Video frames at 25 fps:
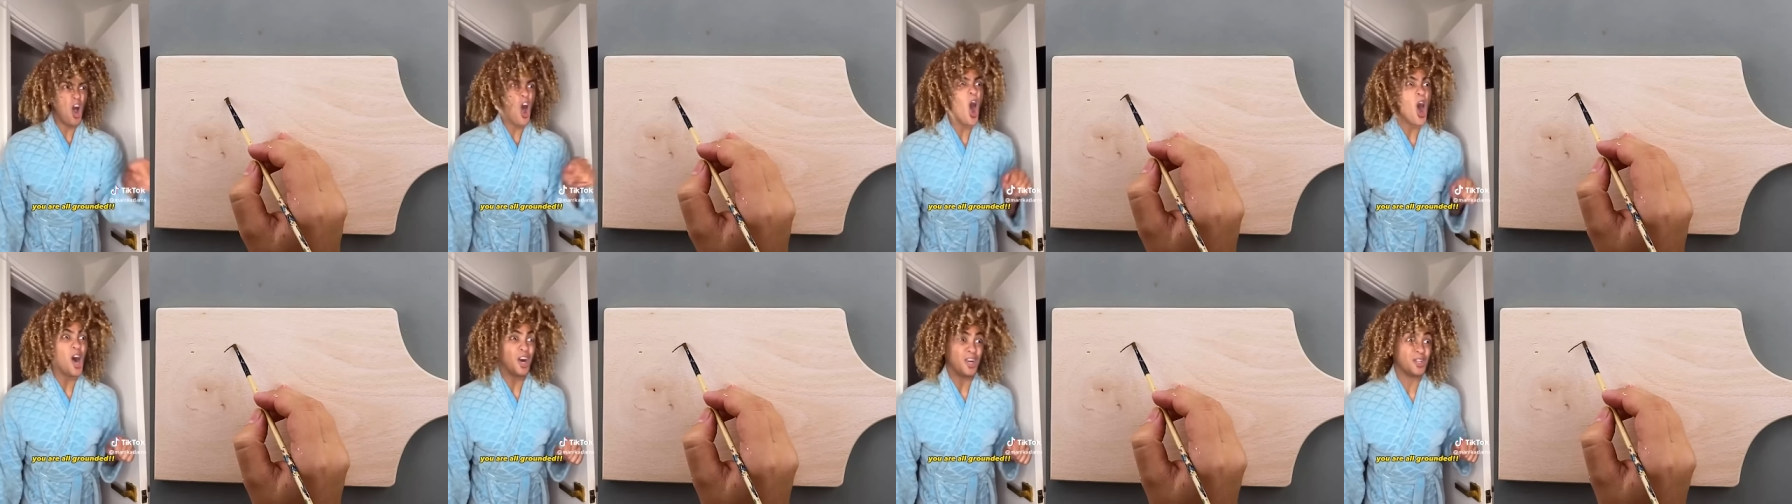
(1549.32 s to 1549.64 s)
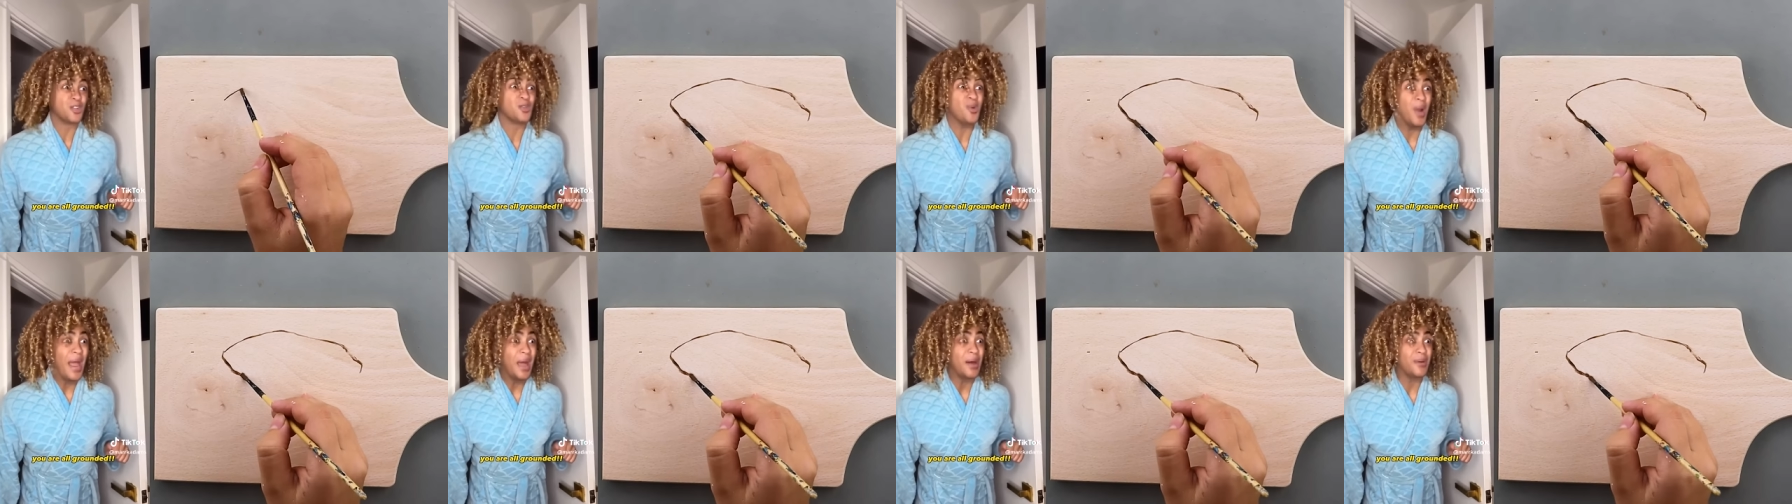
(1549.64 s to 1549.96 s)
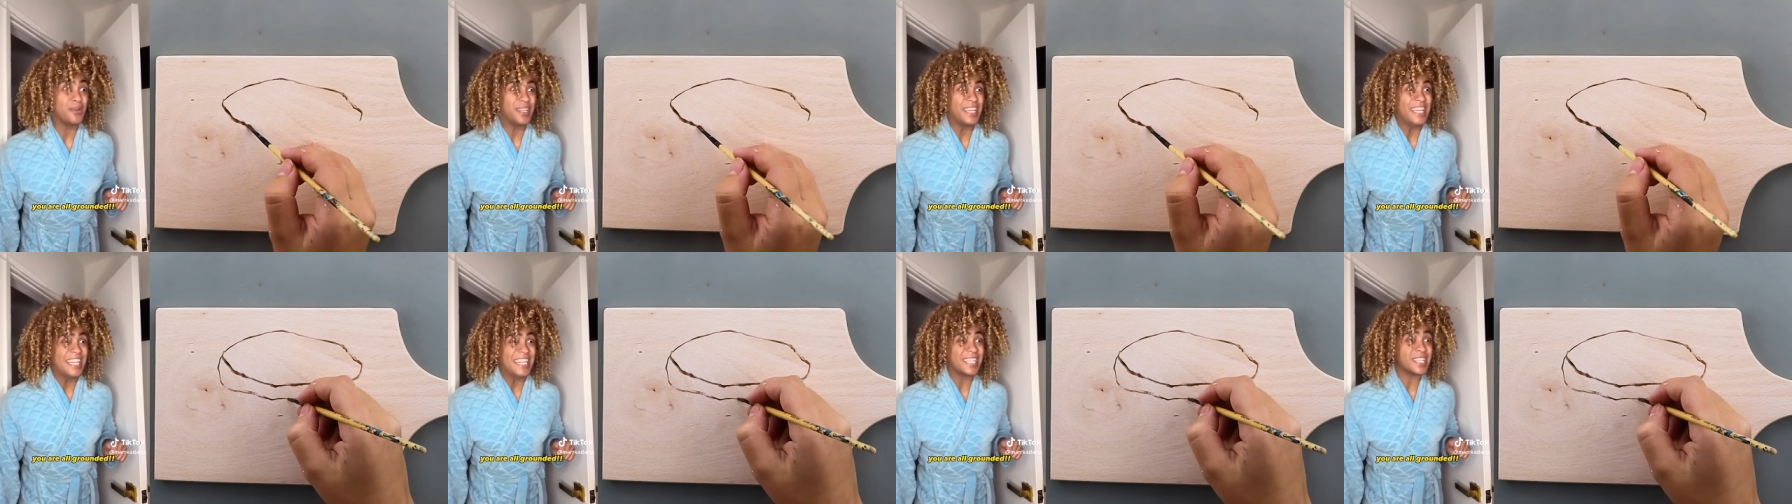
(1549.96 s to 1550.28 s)
are all
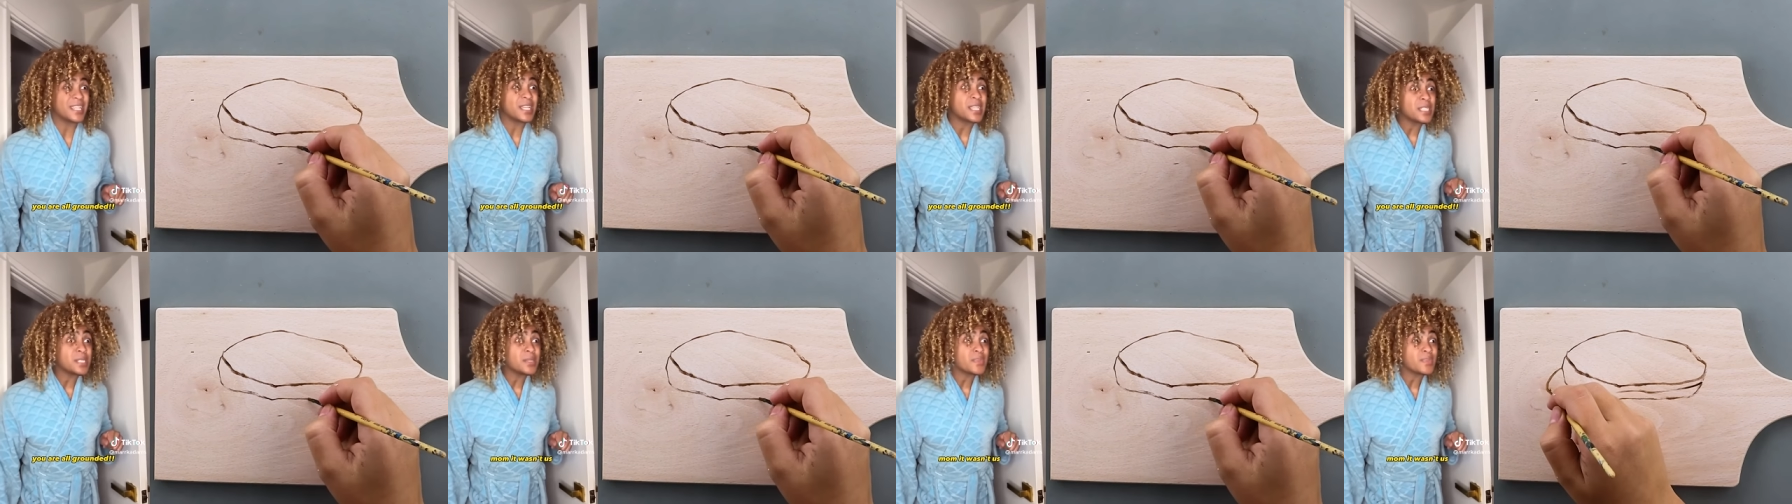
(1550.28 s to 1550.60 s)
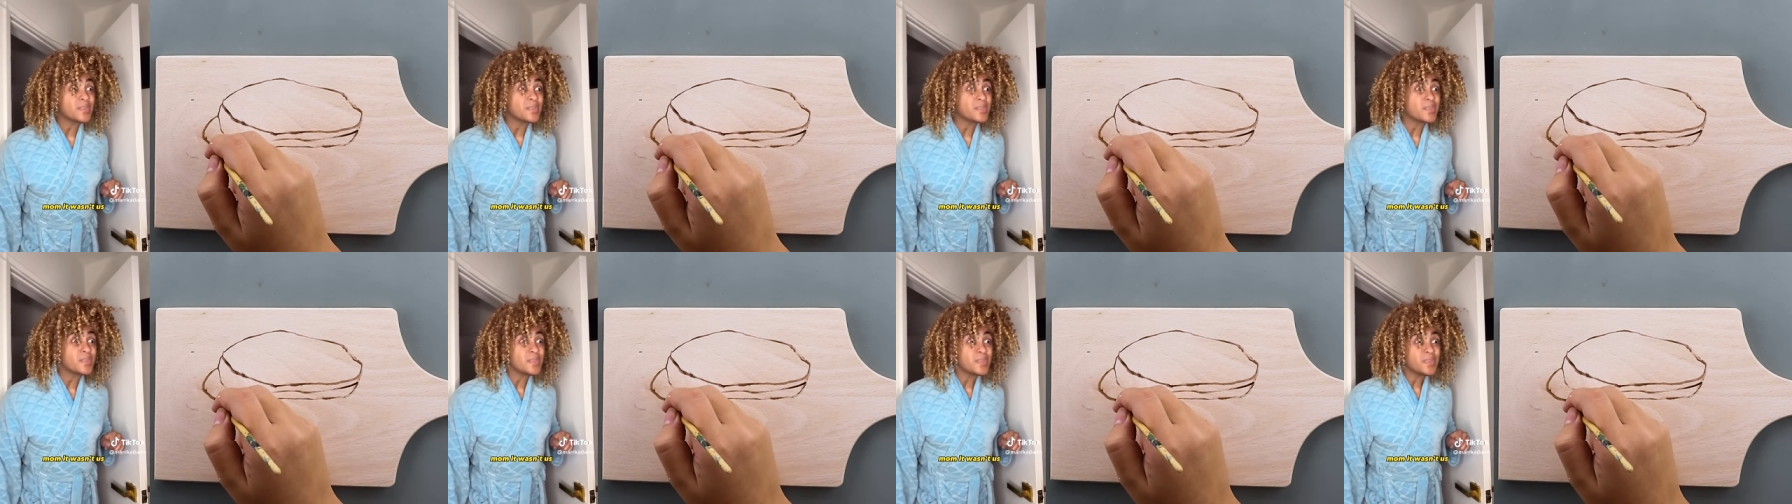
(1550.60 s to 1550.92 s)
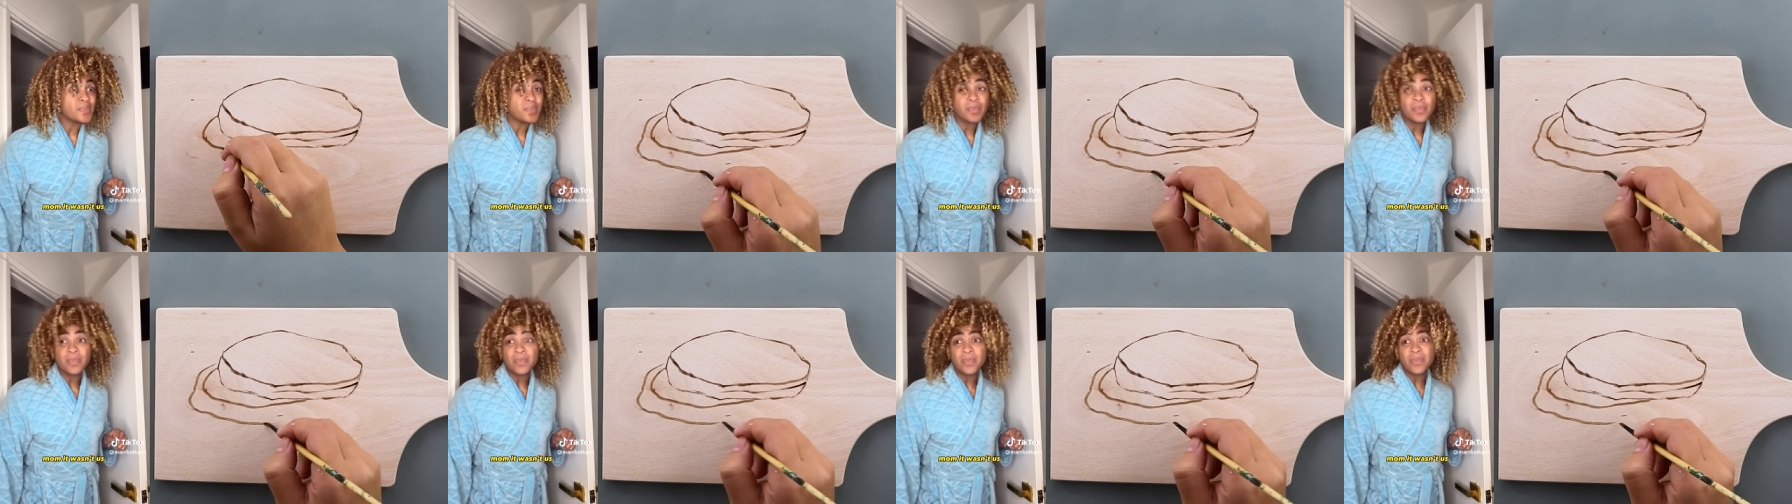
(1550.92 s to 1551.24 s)
grounded. Mom, it
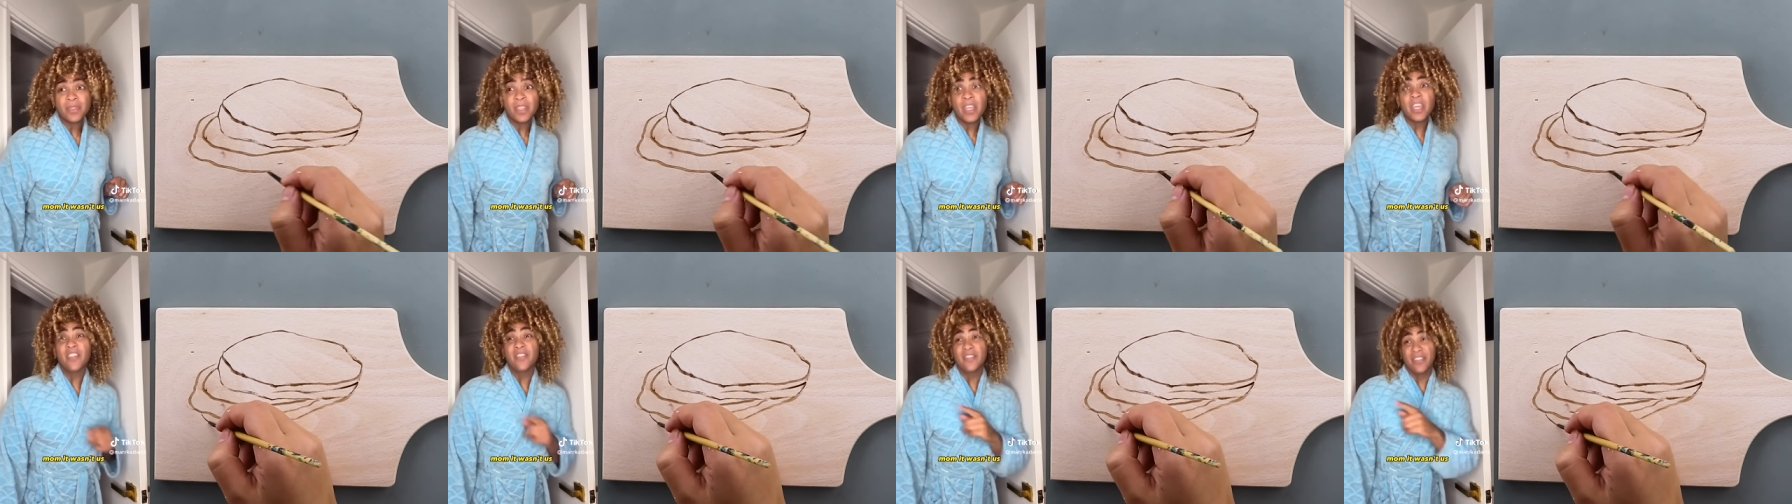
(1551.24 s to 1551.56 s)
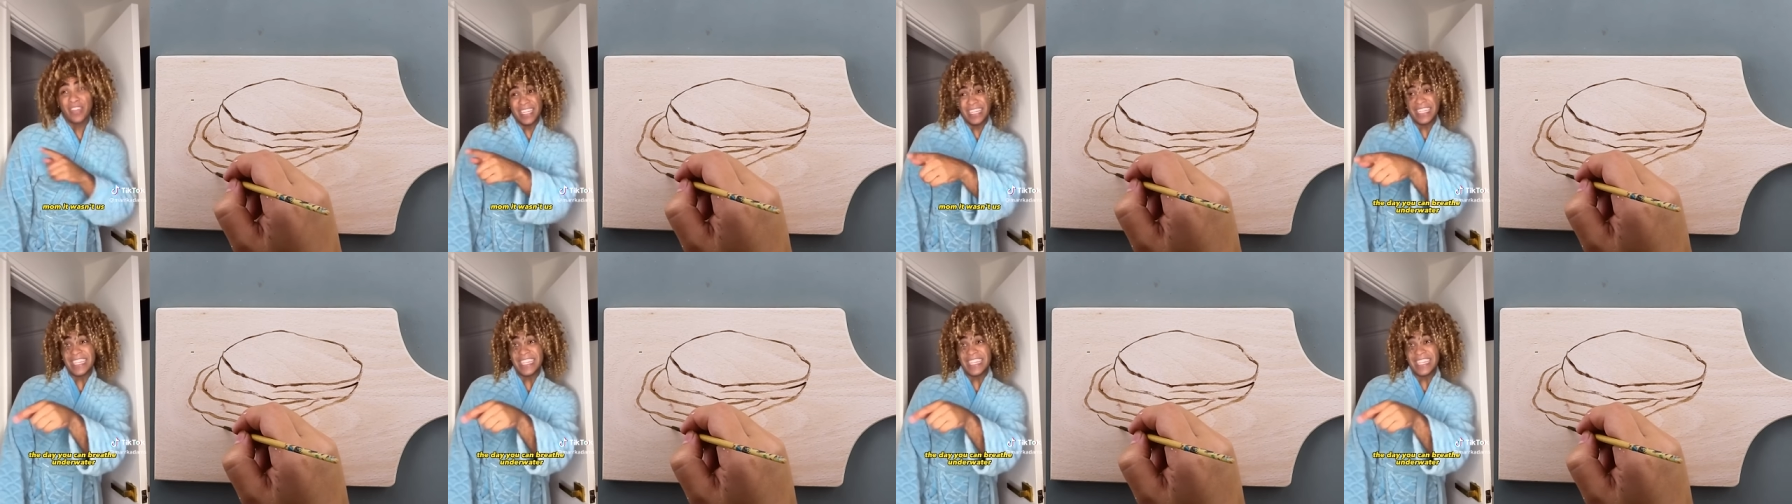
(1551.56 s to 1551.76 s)
wasn't us.